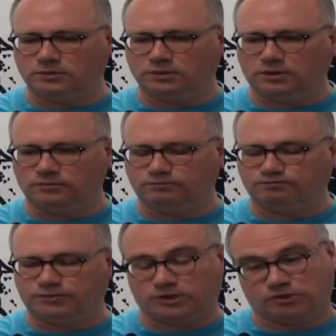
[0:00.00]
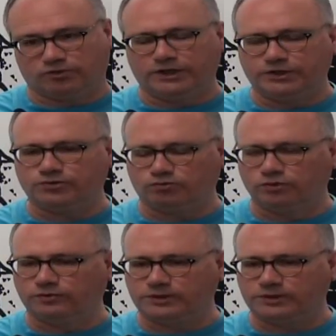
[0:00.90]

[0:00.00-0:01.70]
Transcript: a strange roof.